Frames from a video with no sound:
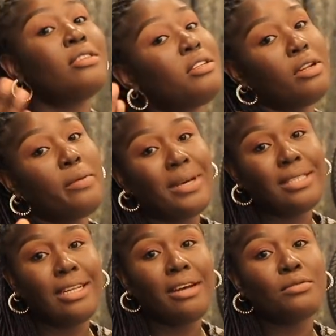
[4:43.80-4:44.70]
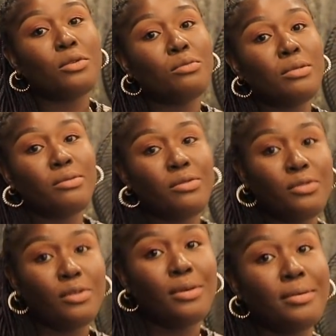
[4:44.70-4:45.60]
That in your videos. Are you
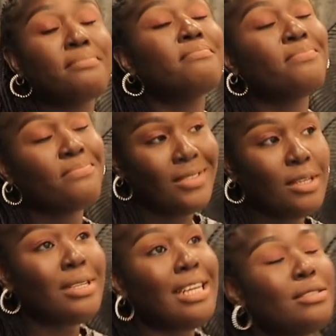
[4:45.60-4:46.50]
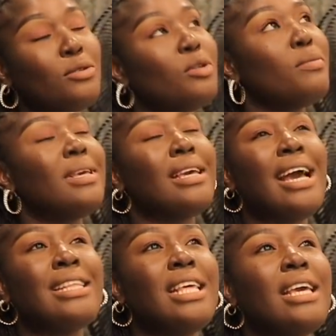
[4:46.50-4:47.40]
serious? No, you look really
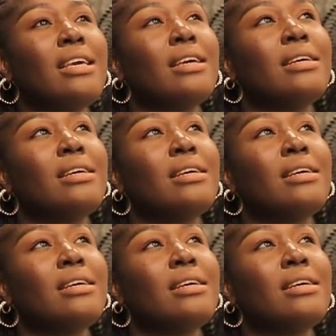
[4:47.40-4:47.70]
good in real